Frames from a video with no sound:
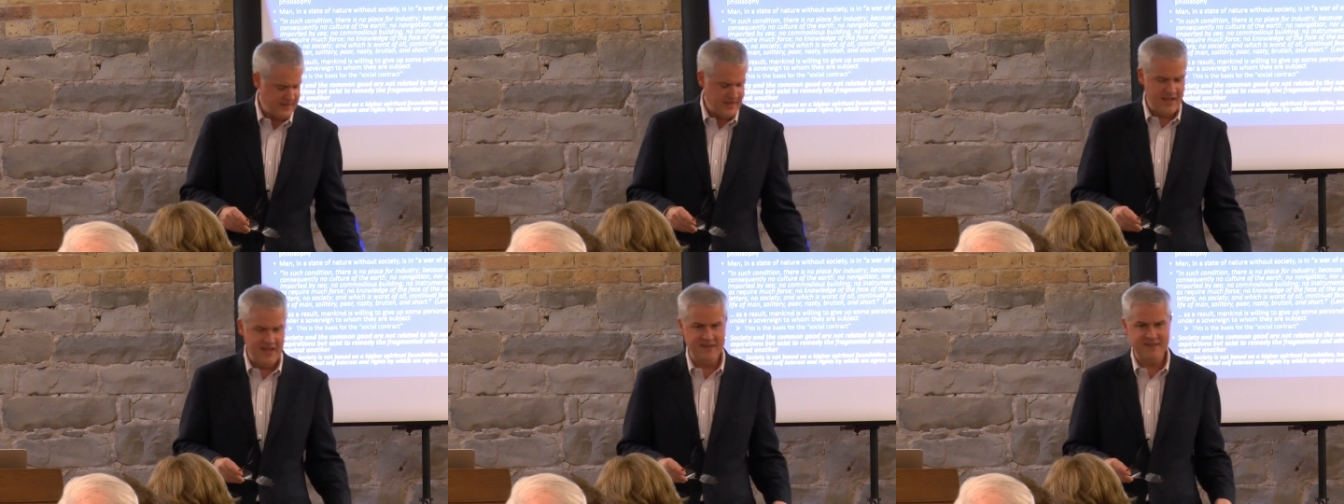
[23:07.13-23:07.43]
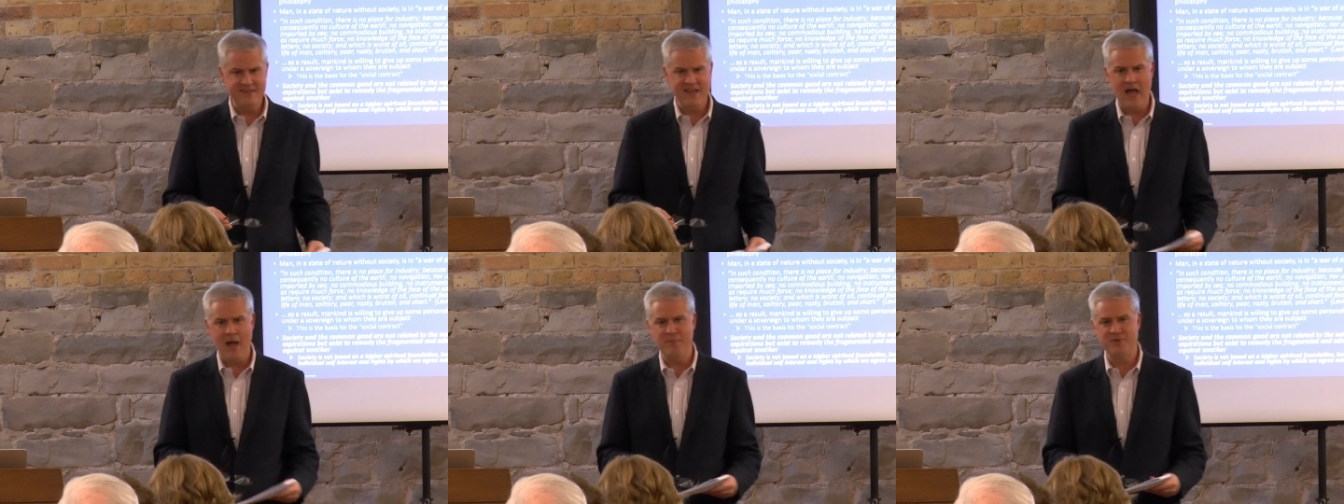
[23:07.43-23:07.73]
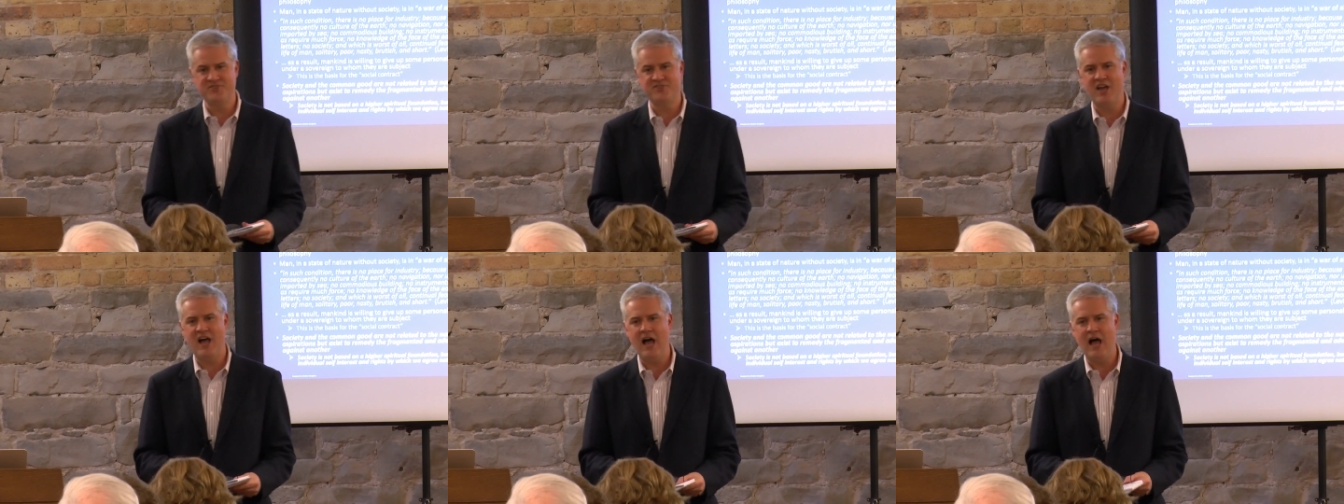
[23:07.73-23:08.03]
And
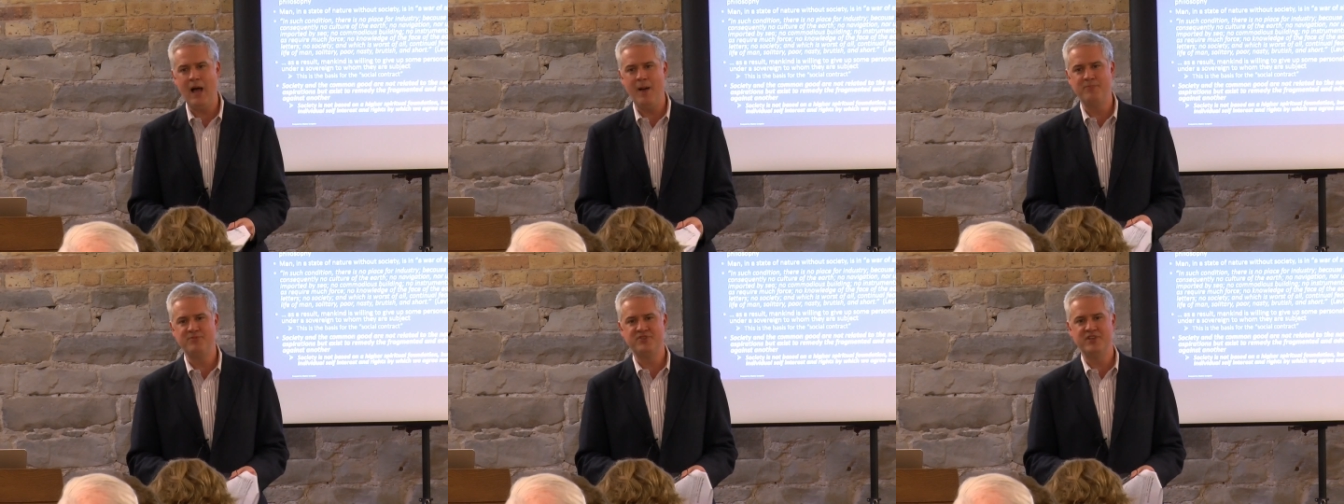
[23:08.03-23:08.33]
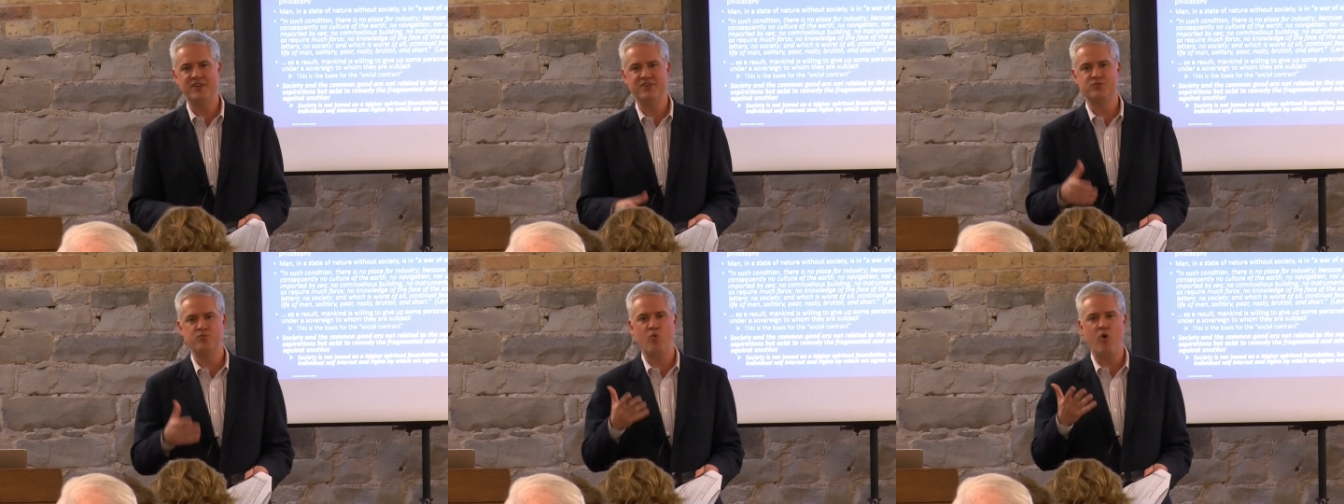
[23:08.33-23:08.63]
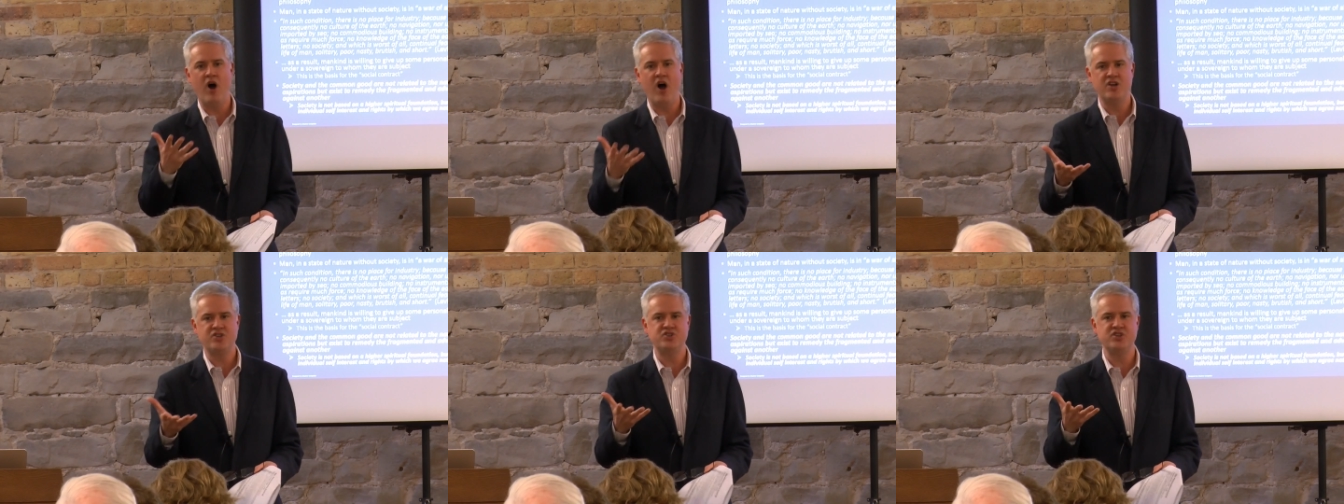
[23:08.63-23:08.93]
Thomas Hobbes is
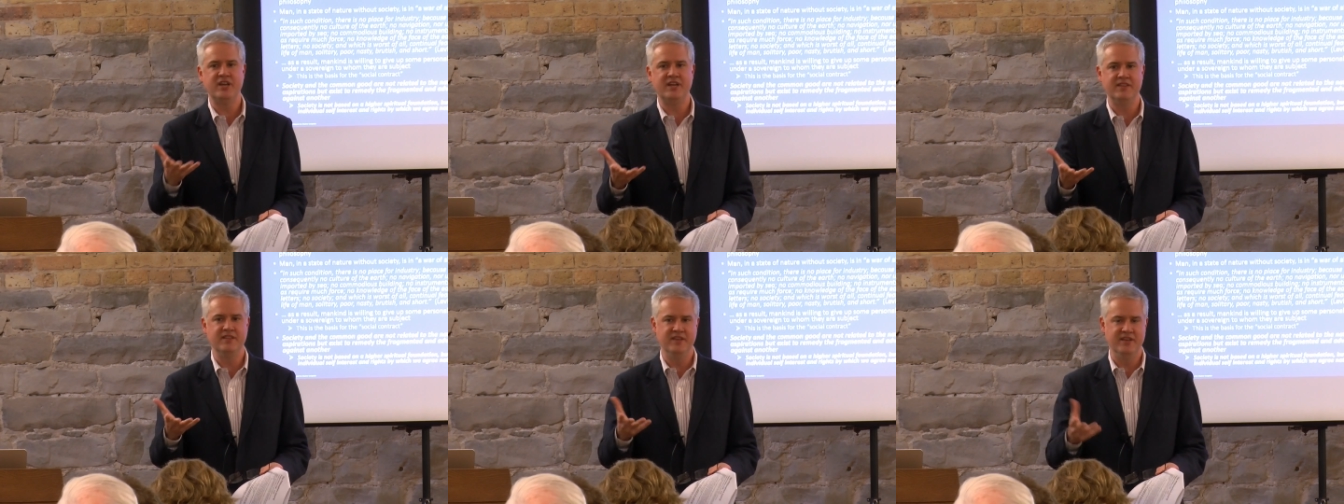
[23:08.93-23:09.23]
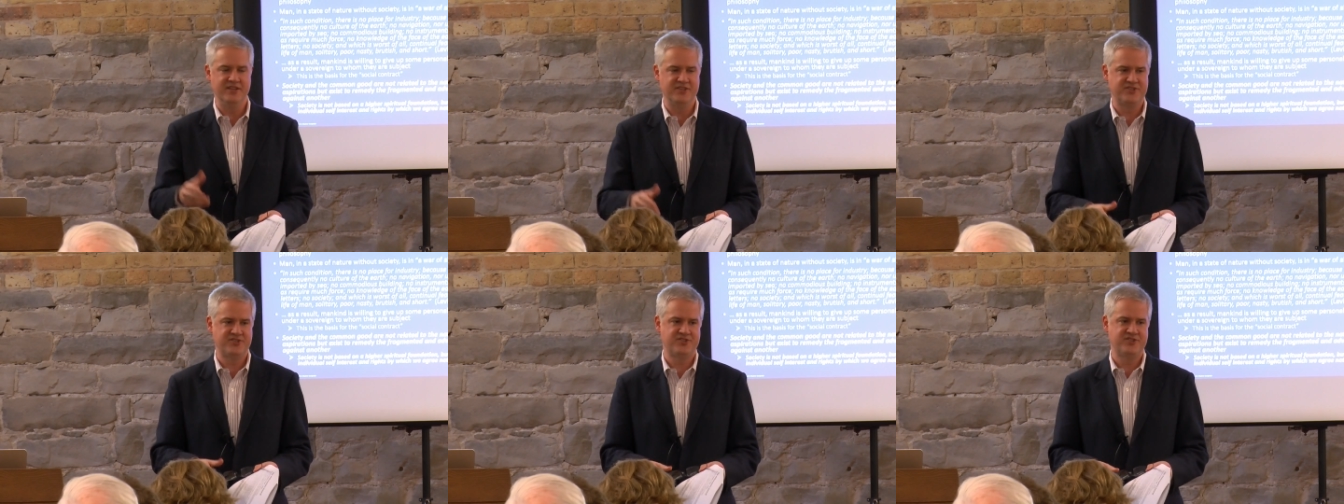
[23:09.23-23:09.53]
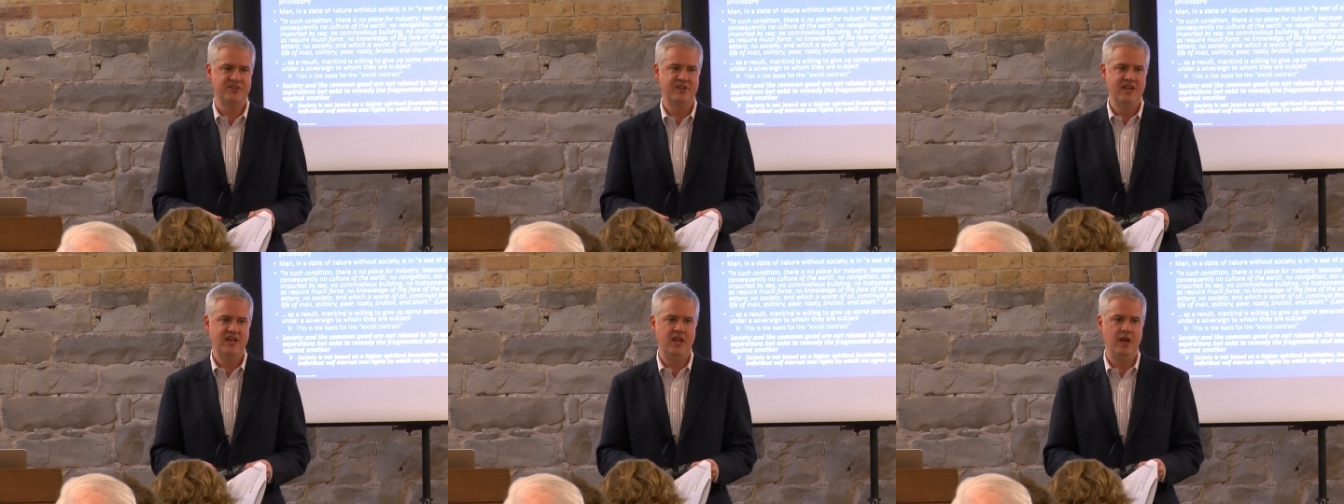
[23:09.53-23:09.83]
watching
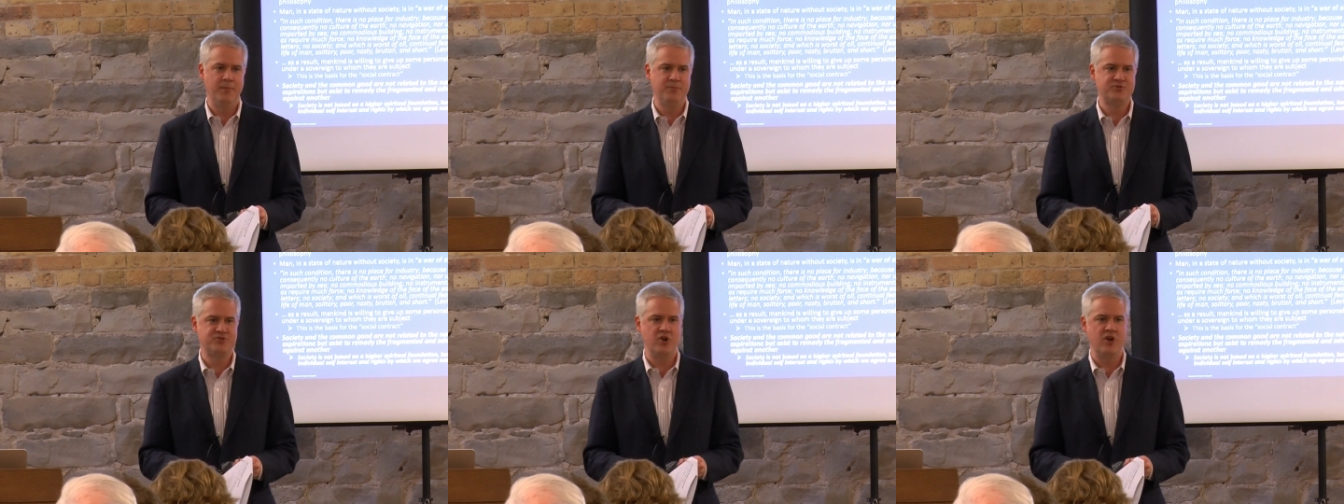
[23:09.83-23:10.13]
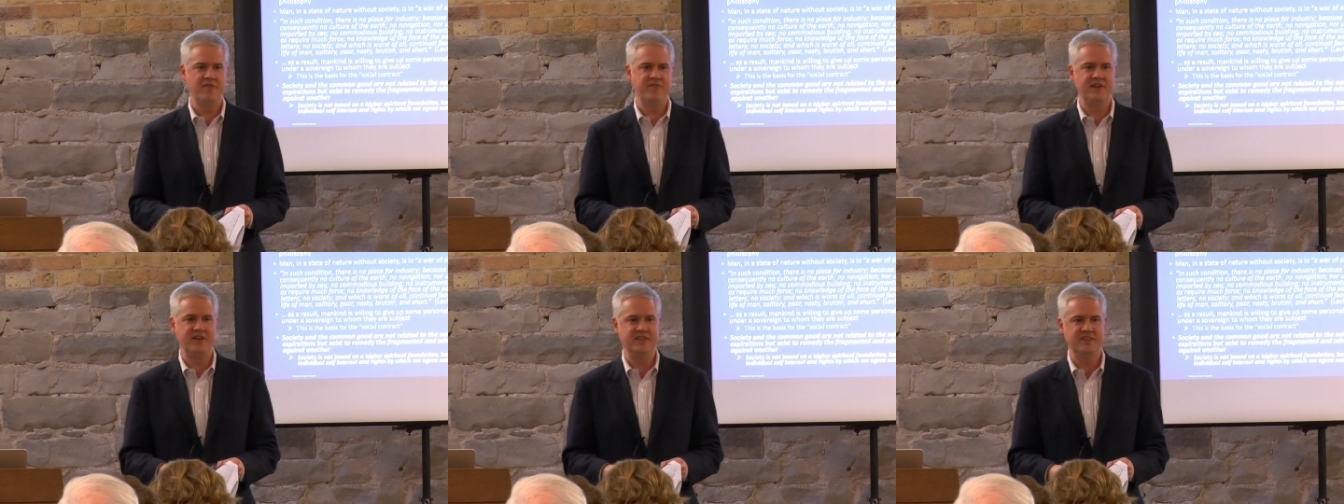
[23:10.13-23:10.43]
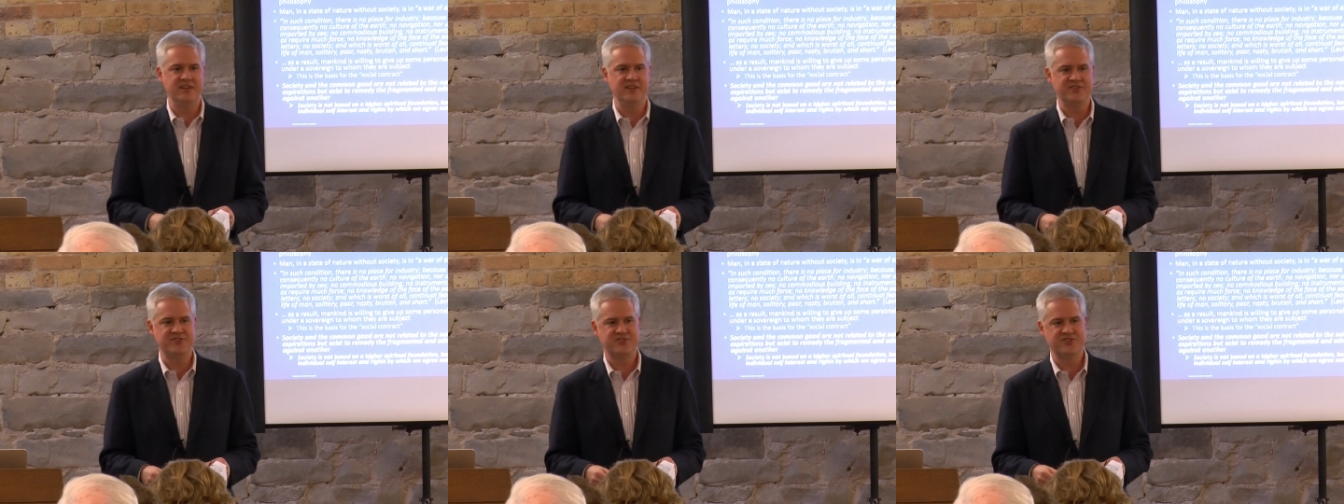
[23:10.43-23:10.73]
this and observing
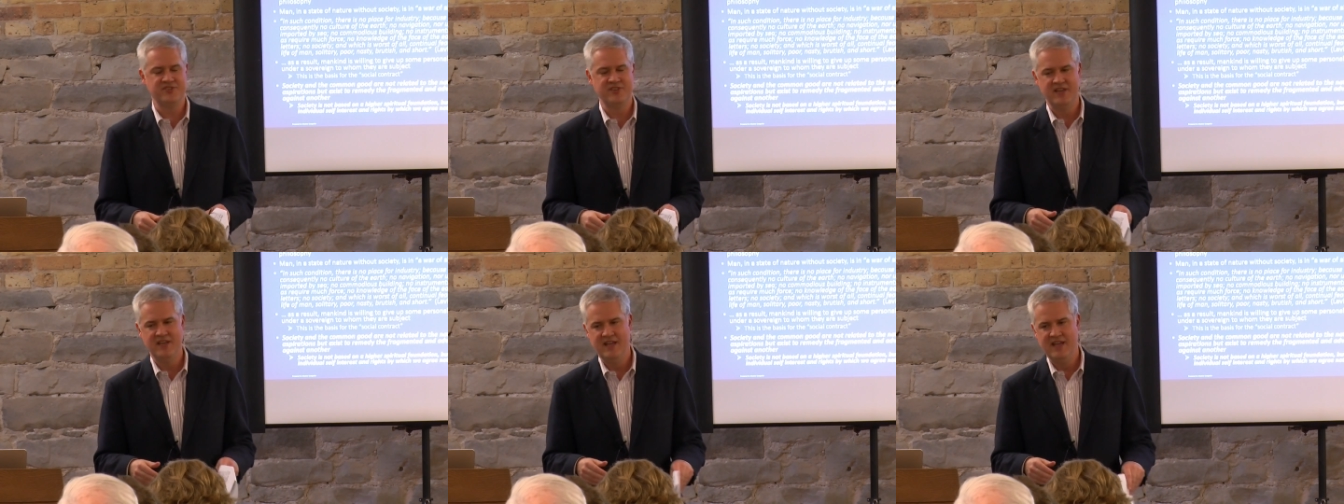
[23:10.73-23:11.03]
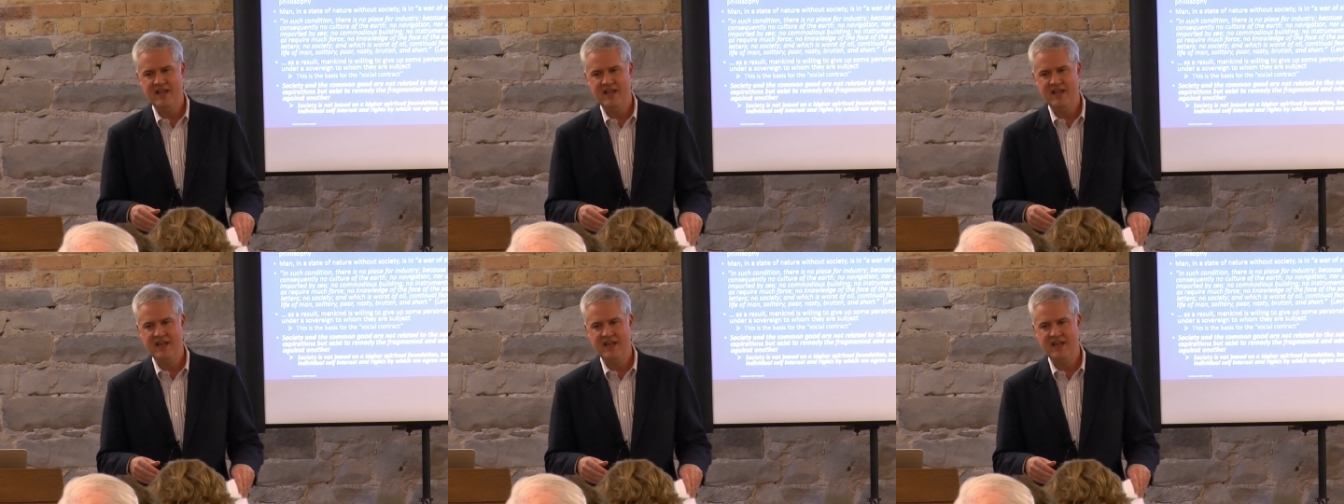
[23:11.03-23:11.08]
this.